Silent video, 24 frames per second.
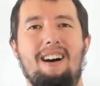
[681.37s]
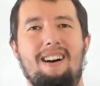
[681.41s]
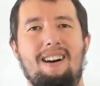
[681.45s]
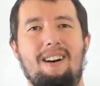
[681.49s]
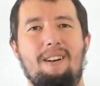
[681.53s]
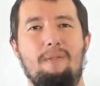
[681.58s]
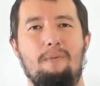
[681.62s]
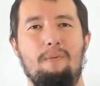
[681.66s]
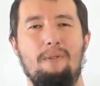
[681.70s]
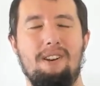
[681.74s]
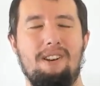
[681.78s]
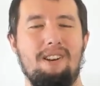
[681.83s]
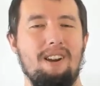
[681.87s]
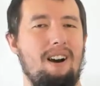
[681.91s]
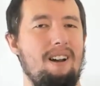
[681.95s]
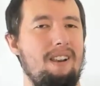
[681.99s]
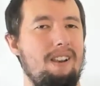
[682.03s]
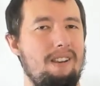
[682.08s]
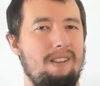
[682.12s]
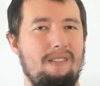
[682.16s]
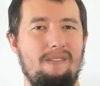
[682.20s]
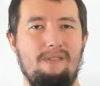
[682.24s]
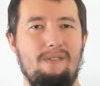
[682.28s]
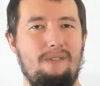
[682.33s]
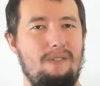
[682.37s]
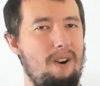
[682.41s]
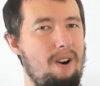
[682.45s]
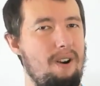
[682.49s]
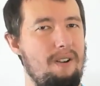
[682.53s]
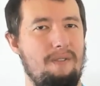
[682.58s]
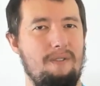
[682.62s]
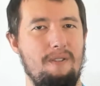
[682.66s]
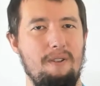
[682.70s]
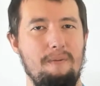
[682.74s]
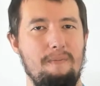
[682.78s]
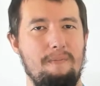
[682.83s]
which very
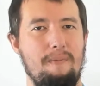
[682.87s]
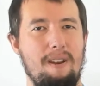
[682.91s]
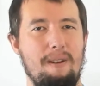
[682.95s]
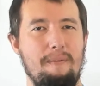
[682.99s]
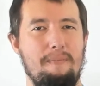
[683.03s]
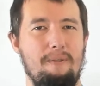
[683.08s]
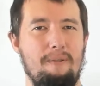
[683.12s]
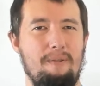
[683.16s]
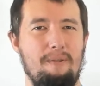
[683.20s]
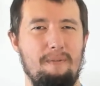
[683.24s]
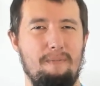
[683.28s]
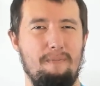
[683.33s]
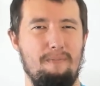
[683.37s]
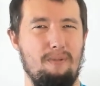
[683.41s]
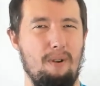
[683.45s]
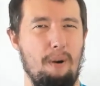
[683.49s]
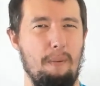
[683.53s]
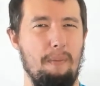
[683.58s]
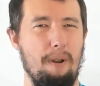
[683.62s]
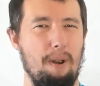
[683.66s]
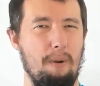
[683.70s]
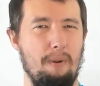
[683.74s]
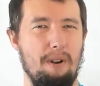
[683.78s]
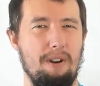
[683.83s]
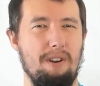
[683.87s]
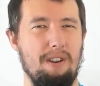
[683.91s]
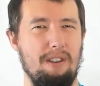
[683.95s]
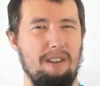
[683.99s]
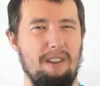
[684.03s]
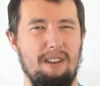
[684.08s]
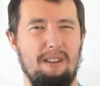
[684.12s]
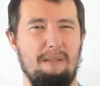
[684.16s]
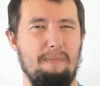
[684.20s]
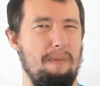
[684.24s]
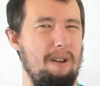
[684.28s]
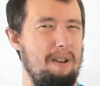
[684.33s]
few people probably watching
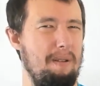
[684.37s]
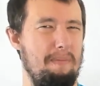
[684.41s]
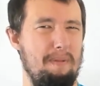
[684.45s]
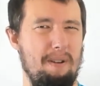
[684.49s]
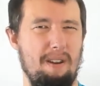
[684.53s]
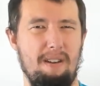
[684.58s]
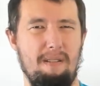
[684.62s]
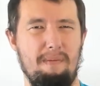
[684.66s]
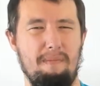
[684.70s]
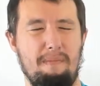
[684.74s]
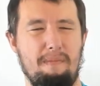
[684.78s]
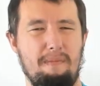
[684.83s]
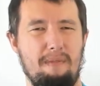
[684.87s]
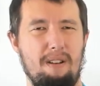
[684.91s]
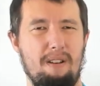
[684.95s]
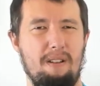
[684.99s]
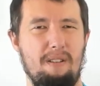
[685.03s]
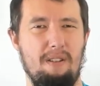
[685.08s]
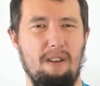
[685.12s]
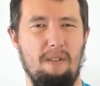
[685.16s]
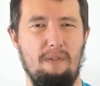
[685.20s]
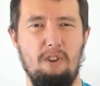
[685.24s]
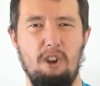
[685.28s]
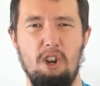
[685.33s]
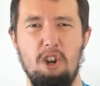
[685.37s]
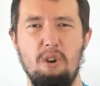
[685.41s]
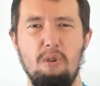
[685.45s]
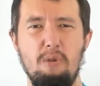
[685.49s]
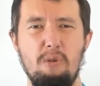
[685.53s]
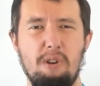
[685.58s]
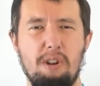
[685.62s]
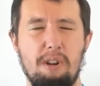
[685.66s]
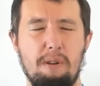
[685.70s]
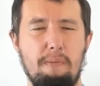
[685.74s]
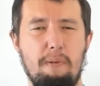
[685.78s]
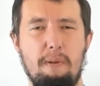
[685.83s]
this maybe have
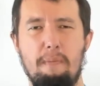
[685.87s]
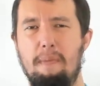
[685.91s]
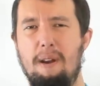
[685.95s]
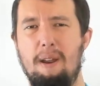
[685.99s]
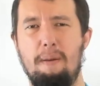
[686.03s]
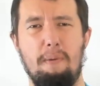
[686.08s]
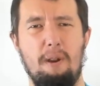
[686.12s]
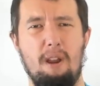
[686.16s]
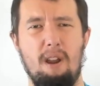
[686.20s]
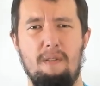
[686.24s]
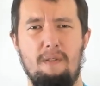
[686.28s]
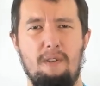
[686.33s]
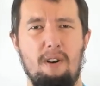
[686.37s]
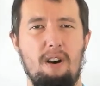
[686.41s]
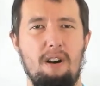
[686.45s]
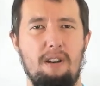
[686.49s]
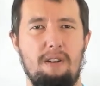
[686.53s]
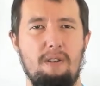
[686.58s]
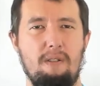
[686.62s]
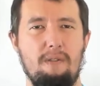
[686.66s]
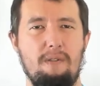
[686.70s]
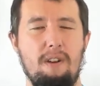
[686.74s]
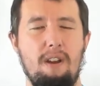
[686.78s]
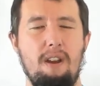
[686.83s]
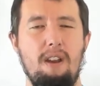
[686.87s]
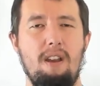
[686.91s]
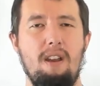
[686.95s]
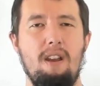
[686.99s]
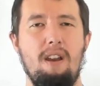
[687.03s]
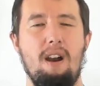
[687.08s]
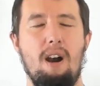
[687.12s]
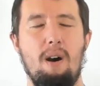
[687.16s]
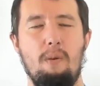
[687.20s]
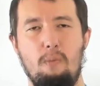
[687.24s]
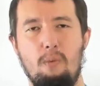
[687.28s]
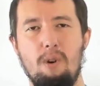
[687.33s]
used, but maybe have heard of,
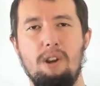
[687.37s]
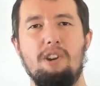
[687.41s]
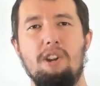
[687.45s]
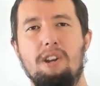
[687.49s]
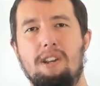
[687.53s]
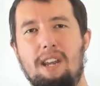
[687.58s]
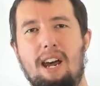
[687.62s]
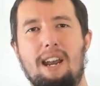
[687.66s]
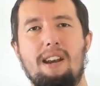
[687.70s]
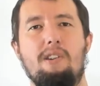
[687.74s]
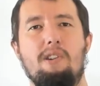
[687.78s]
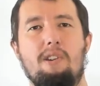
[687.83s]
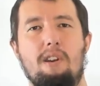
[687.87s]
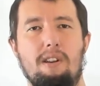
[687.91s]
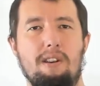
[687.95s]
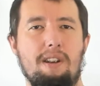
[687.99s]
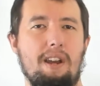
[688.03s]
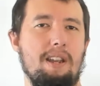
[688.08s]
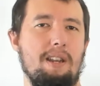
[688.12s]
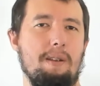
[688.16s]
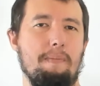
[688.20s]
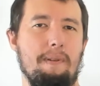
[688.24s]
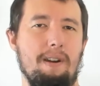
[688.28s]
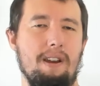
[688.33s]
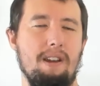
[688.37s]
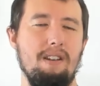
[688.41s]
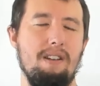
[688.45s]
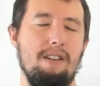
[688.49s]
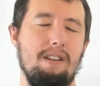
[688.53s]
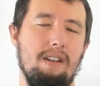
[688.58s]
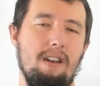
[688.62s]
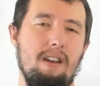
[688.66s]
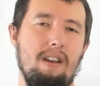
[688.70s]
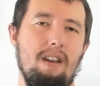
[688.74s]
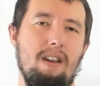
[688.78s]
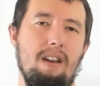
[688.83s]
which is actually a database.
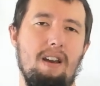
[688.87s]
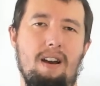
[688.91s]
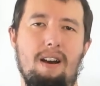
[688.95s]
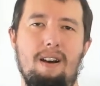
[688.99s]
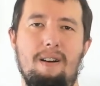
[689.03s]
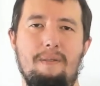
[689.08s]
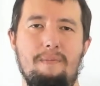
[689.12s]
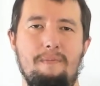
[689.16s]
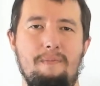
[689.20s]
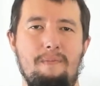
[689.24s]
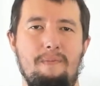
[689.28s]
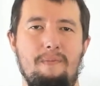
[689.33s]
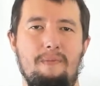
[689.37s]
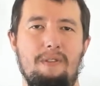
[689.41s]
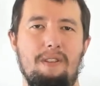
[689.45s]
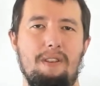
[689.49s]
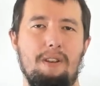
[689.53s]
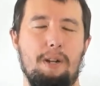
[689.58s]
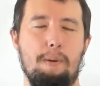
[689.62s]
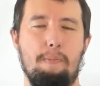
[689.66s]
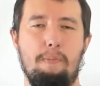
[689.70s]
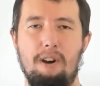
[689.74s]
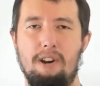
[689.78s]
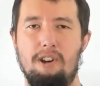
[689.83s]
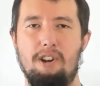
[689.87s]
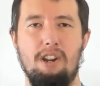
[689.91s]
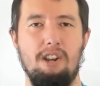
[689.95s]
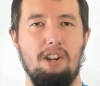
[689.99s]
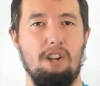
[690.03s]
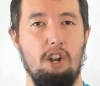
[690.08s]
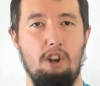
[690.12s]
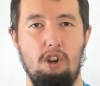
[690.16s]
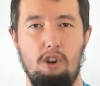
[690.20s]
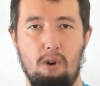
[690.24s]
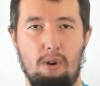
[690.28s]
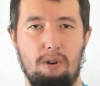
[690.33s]
Spreadsheets
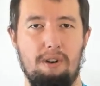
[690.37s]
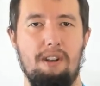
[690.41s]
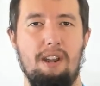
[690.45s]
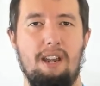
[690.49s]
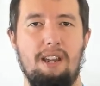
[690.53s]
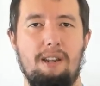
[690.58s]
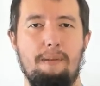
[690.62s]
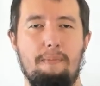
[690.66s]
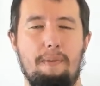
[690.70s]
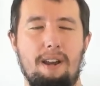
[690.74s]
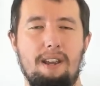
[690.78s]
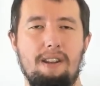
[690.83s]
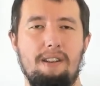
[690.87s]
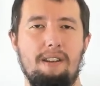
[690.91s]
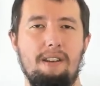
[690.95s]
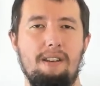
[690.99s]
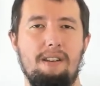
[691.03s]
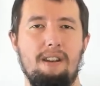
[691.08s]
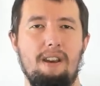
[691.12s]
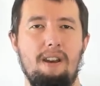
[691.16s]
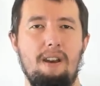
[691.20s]
are not databases,